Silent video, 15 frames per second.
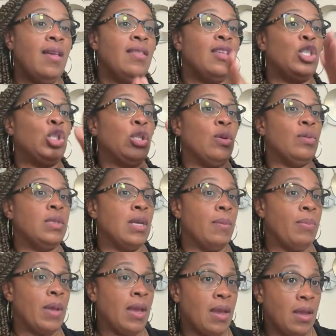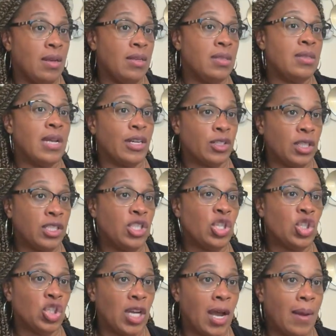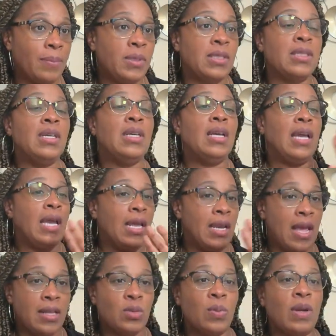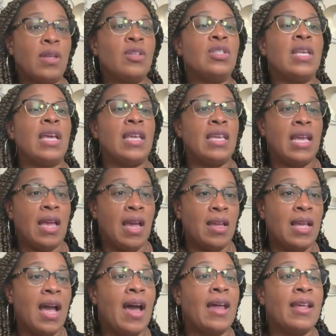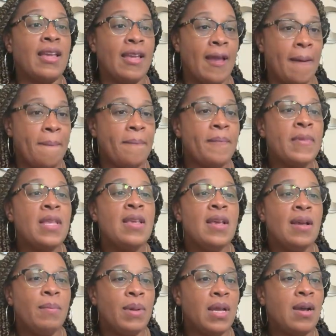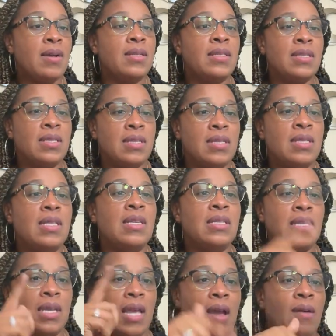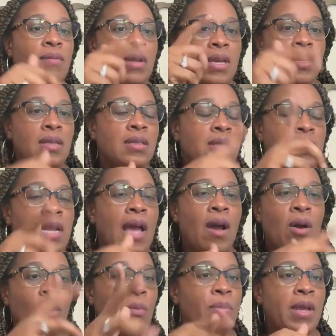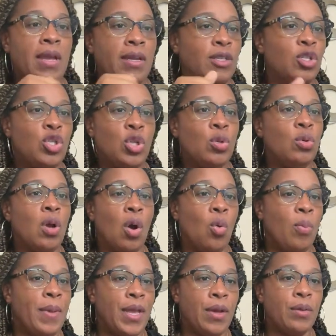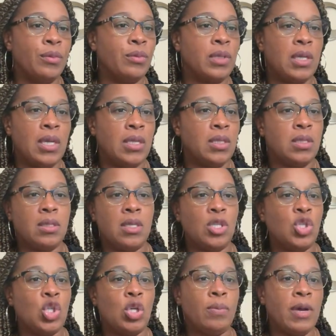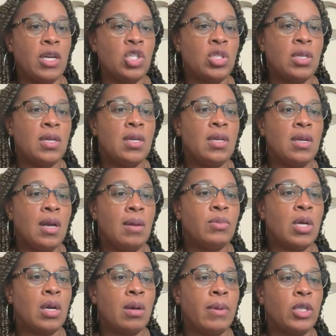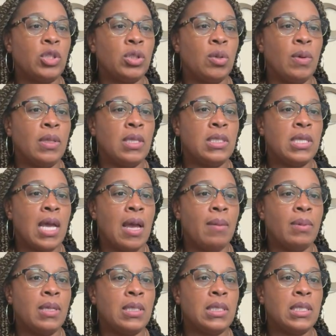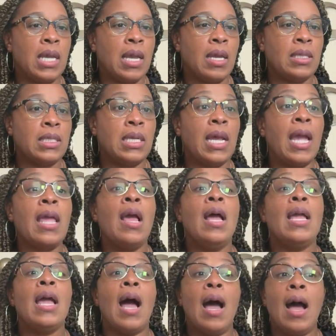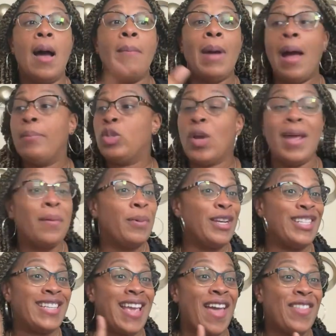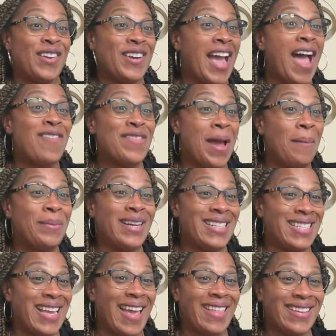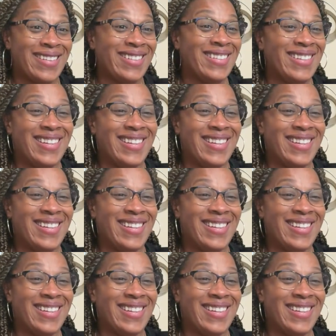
that shows up in Dr. Lisa Shops. And that's what you said. Yeah, got it. Yep. Because this account is now being too commingled. It's too much. I'm talking about showing the tablet stand tonight. I'm trying to put it together. I have not put it together.